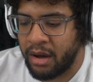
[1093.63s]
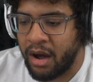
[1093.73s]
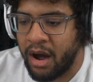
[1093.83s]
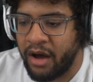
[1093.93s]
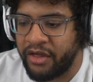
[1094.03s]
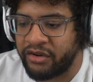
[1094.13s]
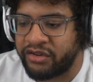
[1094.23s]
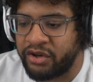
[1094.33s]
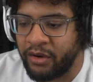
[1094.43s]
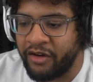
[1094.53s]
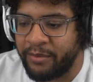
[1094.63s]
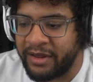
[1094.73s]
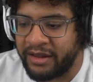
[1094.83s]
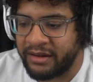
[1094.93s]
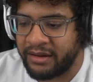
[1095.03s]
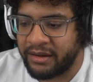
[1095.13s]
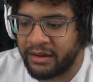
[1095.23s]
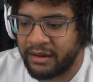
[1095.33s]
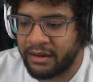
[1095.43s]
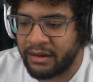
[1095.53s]
Oh, there's two of me.
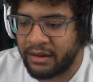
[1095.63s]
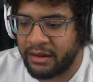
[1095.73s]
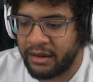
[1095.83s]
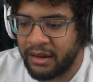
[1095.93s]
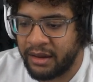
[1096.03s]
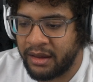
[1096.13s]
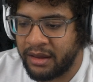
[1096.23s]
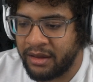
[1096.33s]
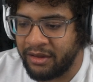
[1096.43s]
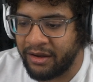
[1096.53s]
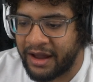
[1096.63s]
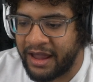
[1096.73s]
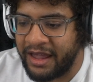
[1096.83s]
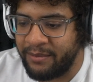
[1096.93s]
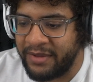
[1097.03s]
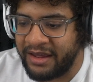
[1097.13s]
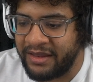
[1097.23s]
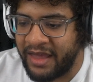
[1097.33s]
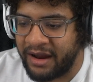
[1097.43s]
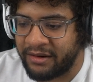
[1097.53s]
Look, I hit me
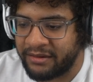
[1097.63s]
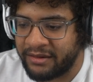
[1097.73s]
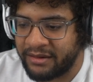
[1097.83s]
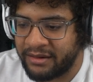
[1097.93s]
in there.